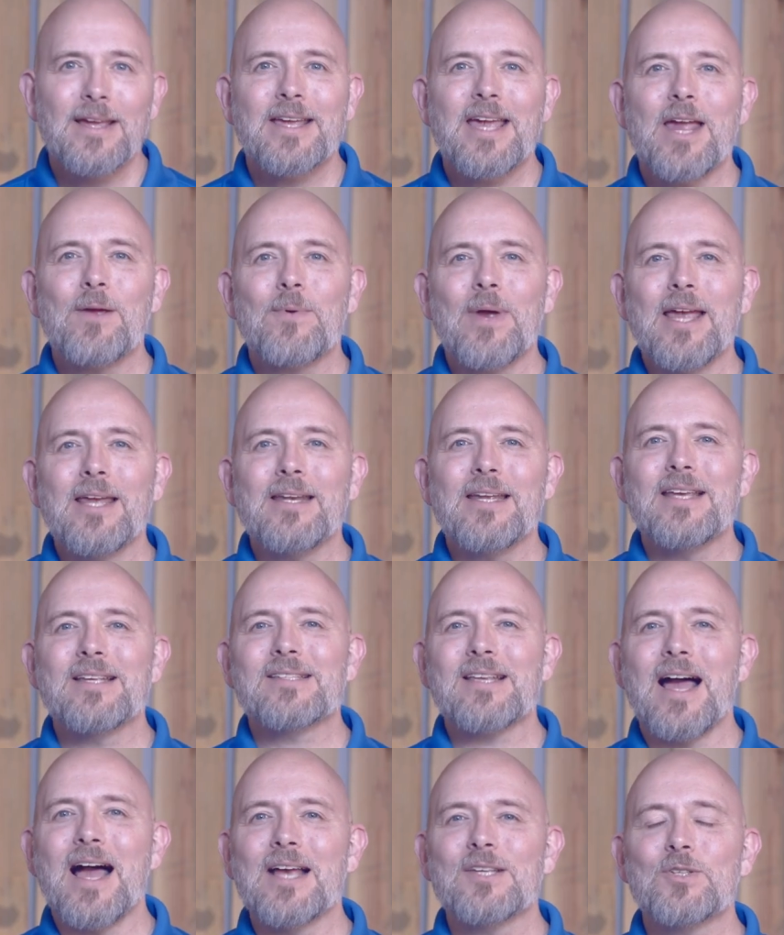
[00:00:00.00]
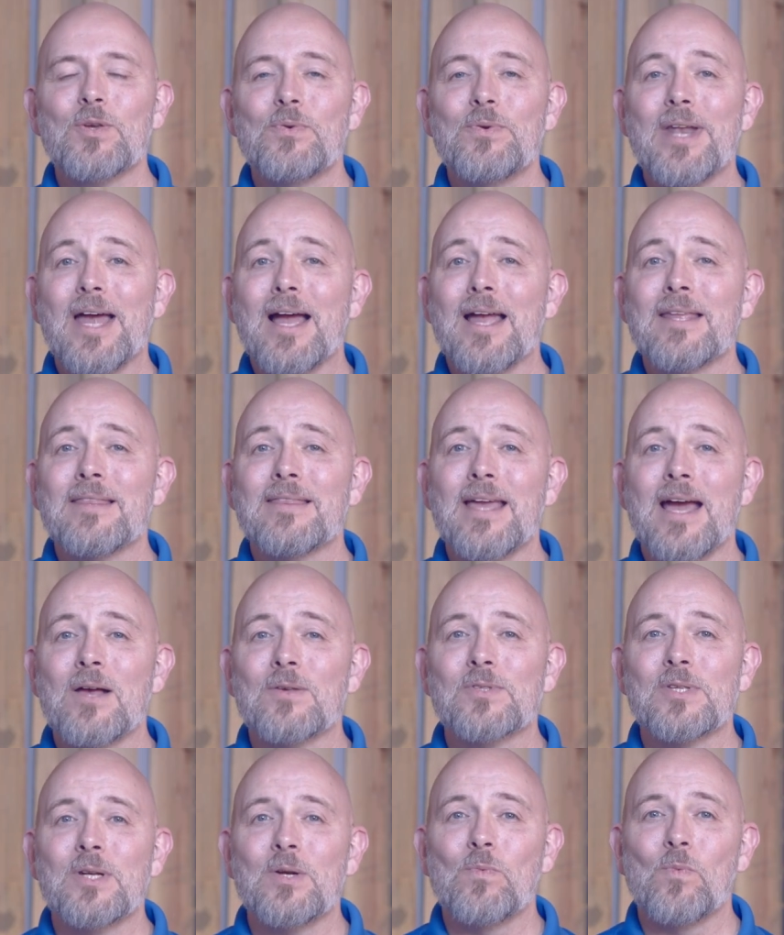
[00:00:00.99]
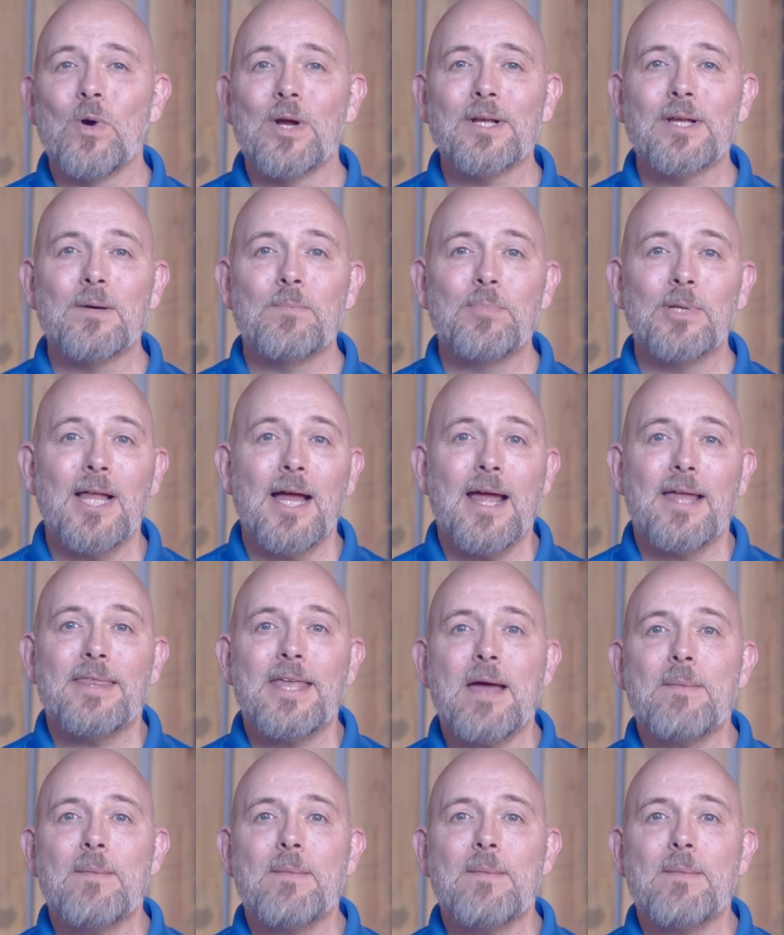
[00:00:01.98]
K-Rain is ISO 9001 compliant.